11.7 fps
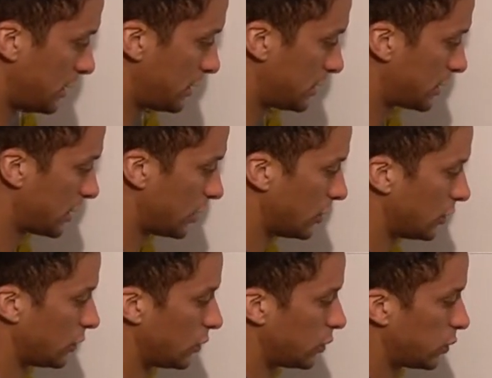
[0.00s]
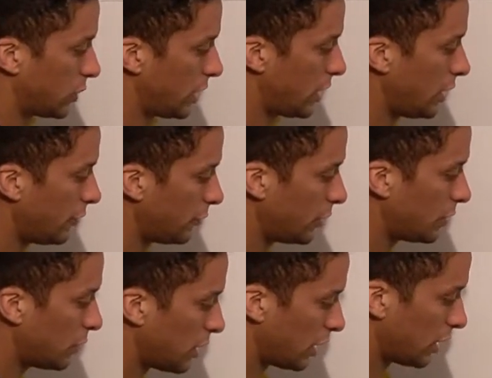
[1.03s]
So if
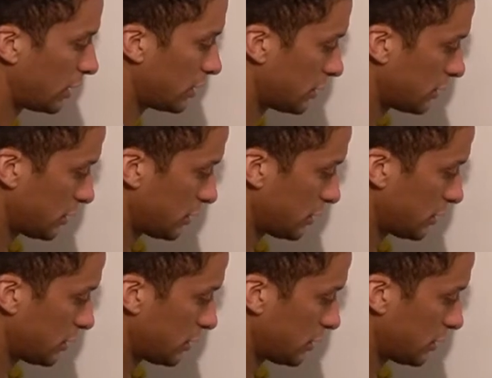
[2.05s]
we were